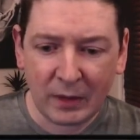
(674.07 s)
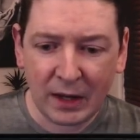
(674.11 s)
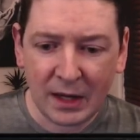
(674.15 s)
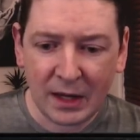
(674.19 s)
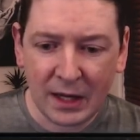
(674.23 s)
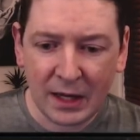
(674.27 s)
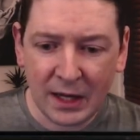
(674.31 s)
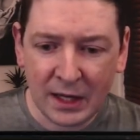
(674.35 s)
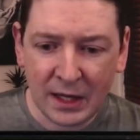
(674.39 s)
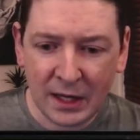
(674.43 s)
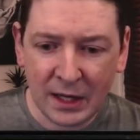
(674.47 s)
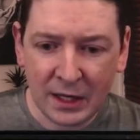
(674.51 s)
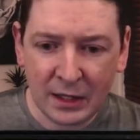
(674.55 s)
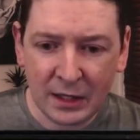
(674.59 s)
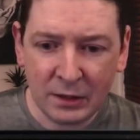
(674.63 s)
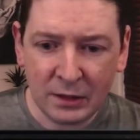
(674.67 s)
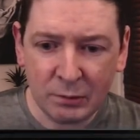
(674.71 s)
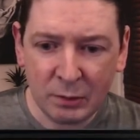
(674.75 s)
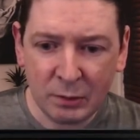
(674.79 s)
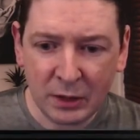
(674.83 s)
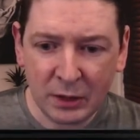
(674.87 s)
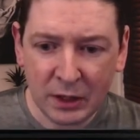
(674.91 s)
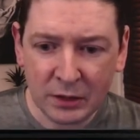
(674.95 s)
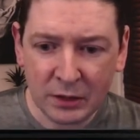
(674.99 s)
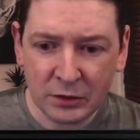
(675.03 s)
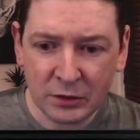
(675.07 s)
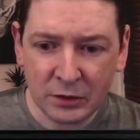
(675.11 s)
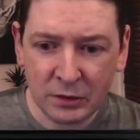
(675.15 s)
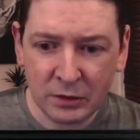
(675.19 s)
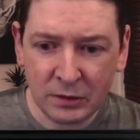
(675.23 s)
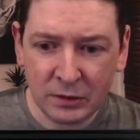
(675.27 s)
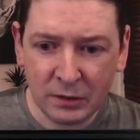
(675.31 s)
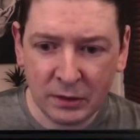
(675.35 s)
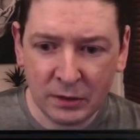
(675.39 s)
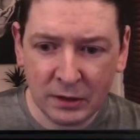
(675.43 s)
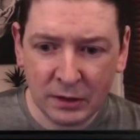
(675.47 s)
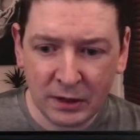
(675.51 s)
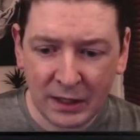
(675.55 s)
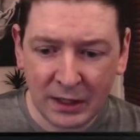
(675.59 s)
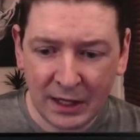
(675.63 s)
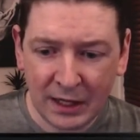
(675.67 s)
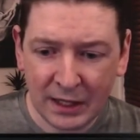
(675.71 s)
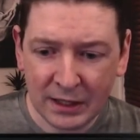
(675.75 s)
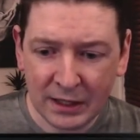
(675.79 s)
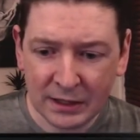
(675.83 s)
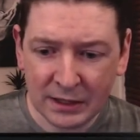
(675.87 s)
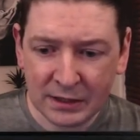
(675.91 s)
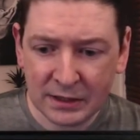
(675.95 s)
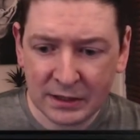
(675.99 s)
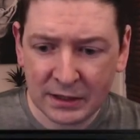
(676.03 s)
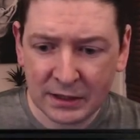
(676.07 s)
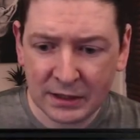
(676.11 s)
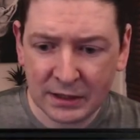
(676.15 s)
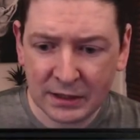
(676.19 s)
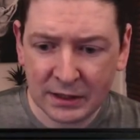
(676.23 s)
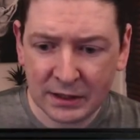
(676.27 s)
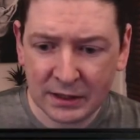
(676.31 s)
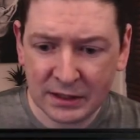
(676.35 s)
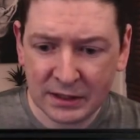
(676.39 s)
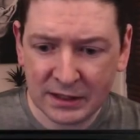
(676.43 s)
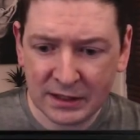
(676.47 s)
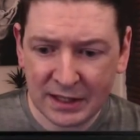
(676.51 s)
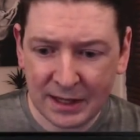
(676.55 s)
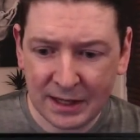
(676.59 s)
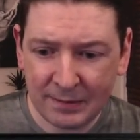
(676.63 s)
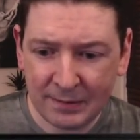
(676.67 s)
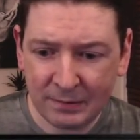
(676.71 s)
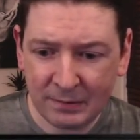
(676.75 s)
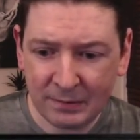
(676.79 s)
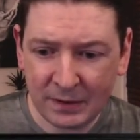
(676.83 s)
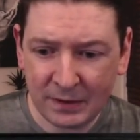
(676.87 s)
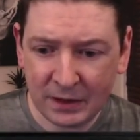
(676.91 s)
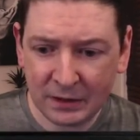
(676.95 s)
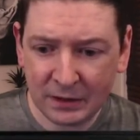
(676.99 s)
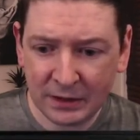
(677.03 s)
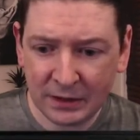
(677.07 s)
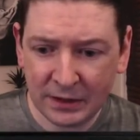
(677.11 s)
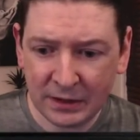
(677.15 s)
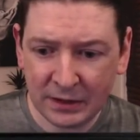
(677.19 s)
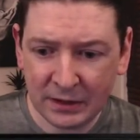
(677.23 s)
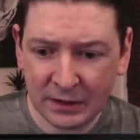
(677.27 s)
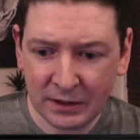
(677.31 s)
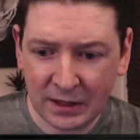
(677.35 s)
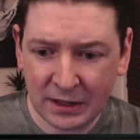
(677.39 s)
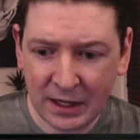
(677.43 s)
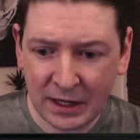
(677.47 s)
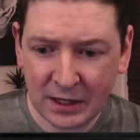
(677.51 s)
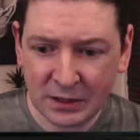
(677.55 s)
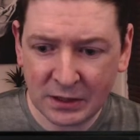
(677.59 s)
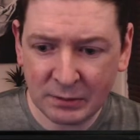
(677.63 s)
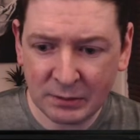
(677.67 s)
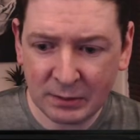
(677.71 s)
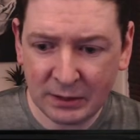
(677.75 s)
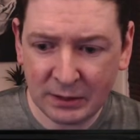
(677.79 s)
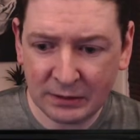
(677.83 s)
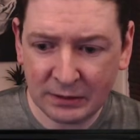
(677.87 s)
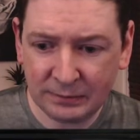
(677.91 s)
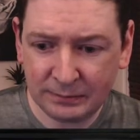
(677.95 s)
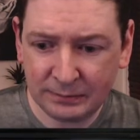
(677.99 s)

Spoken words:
and we're going to edit the same file here as well.